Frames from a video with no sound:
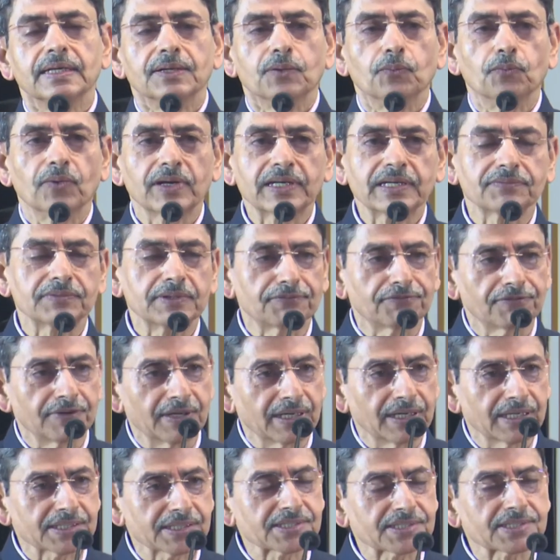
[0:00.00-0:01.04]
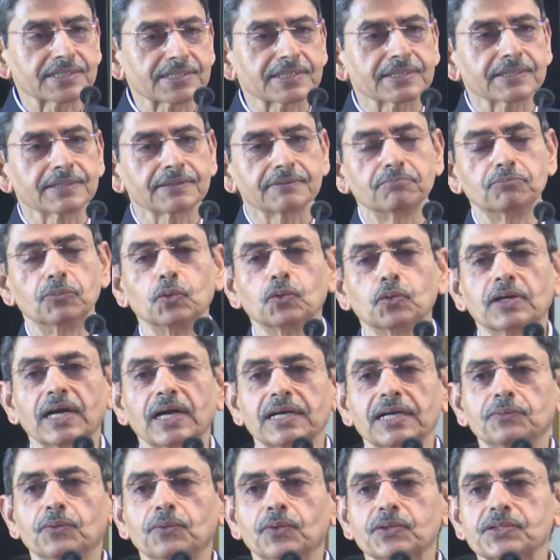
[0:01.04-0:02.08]
one of the first book
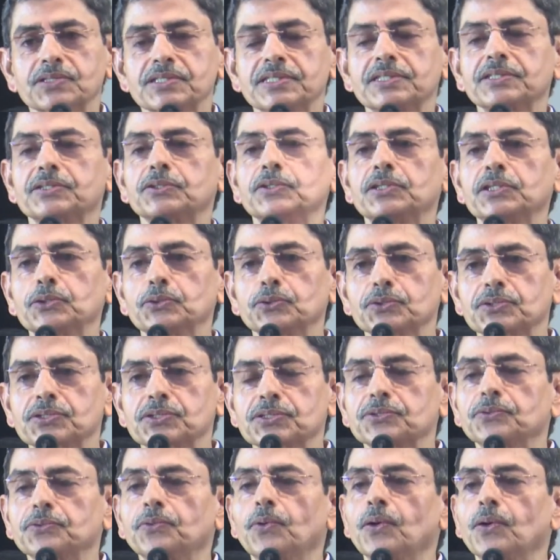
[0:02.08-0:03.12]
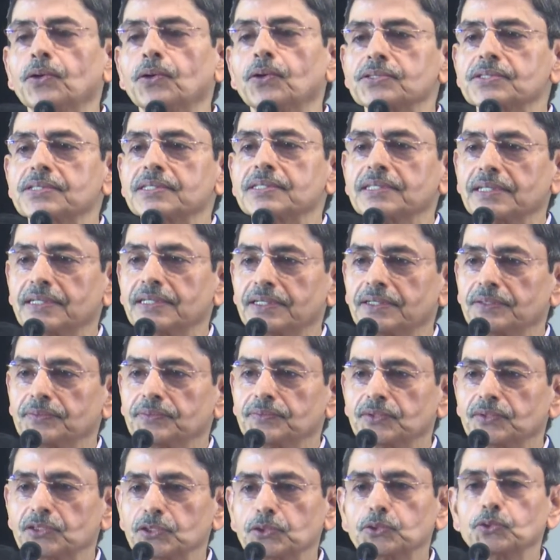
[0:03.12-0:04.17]
I was introduced was
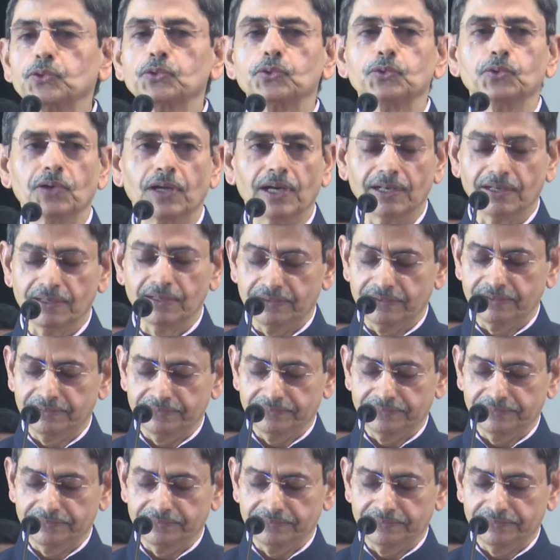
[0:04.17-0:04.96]
Thirukural.